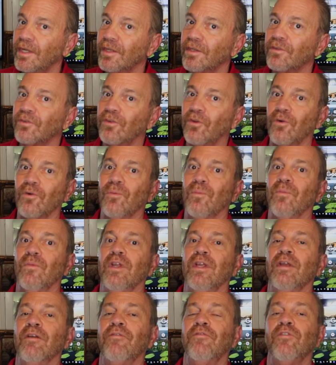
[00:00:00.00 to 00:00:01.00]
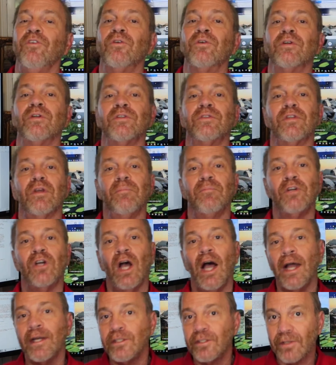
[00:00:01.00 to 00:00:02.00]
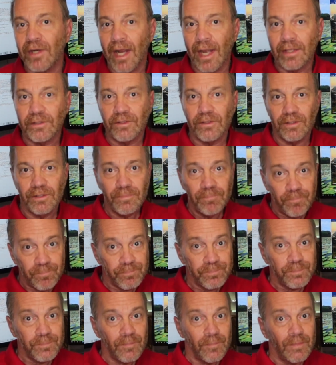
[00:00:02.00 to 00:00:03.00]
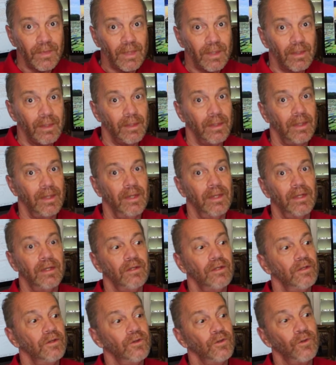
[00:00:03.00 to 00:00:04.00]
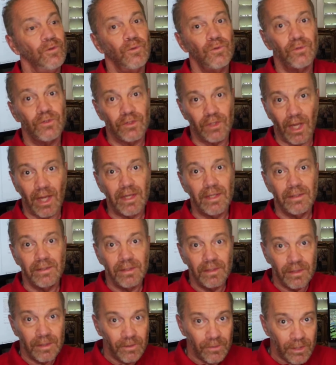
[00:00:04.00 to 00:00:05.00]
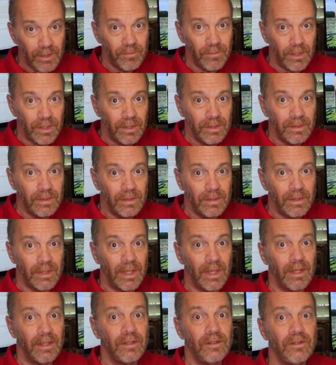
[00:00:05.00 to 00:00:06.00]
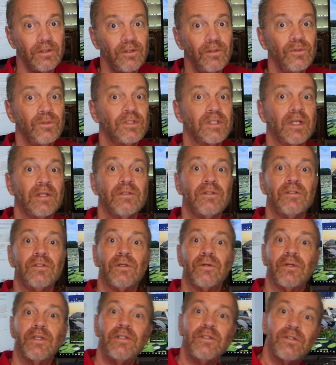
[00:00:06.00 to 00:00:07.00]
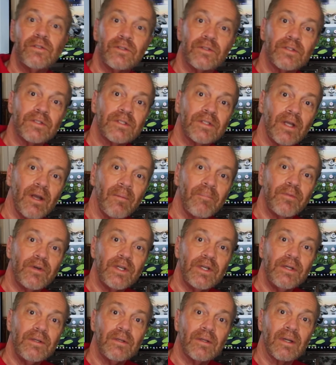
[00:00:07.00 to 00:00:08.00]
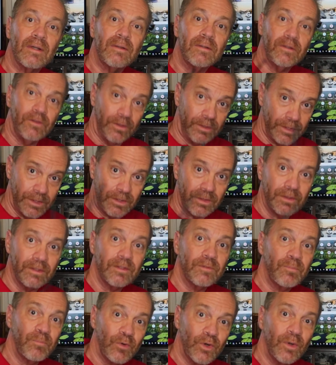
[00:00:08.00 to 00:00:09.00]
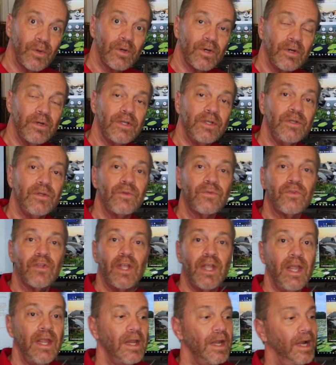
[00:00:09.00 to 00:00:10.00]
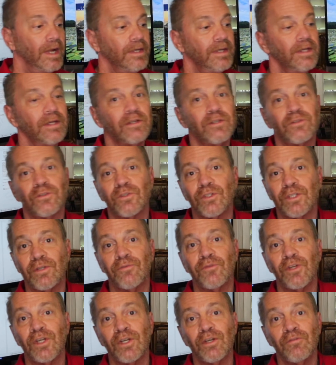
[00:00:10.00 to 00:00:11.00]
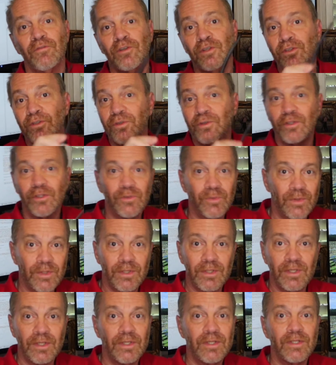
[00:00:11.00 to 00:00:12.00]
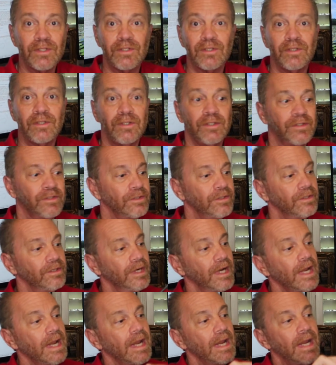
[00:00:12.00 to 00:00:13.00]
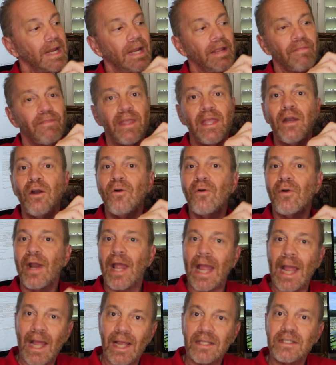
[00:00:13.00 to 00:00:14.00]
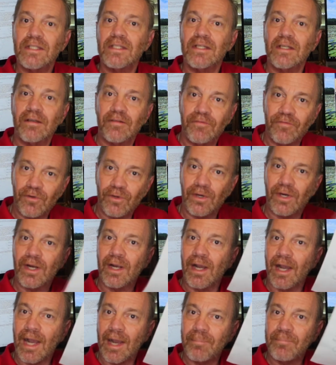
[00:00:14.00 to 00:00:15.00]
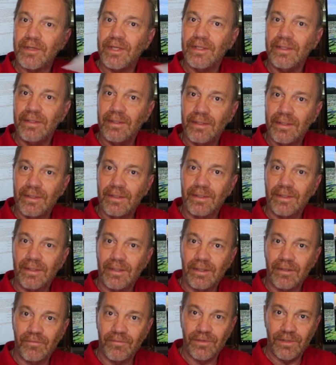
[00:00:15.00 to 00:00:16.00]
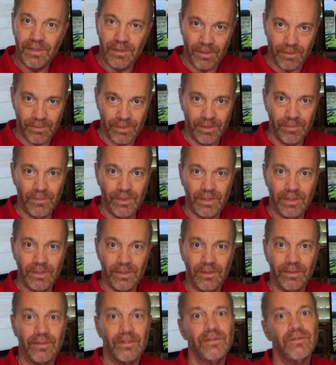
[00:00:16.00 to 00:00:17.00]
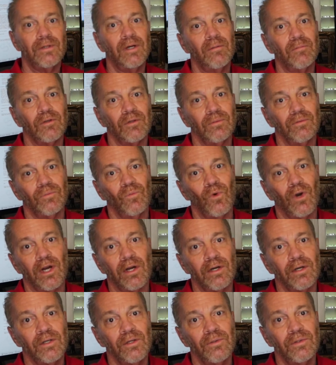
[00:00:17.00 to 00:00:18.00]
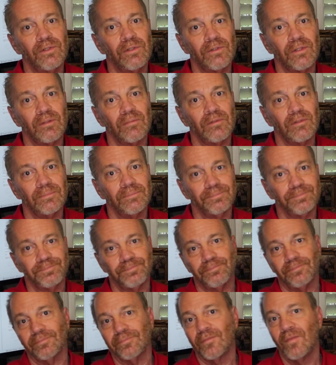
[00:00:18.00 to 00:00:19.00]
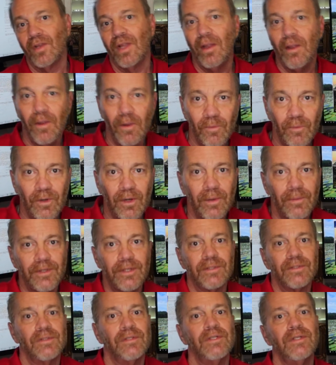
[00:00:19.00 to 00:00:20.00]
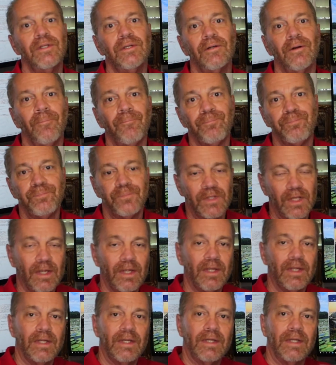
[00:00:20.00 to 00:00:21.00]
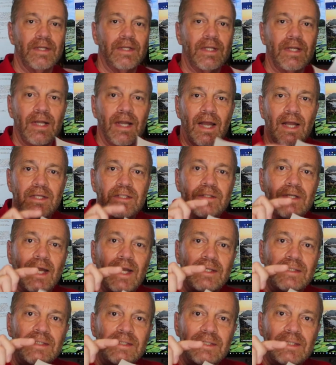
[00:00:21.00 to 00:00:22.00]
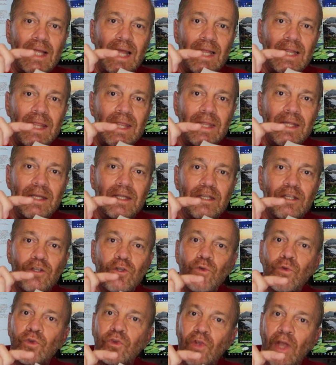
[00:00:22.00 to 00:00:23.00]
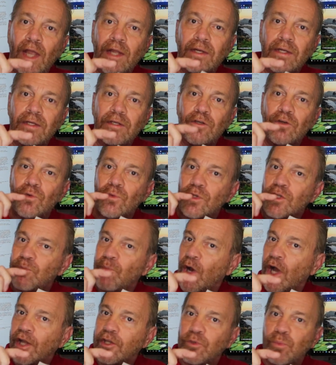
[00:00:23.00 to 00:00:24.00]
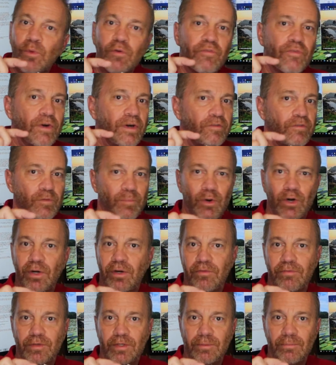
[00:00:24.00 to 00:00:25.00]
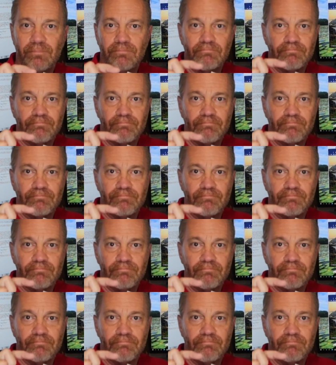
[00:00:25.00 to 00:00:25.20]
So if you're a subcontractor and you sign an agreement and you send to your insurance company, your insurance broker, and you say, hey, I need a certificate of insurance with an additional insured, and they don't ask for a copy of the agreement, you're in trouble. Why are you in trouble? Well, here's the deal. The contract is that thick. You sign it. You're responsible for every part of it,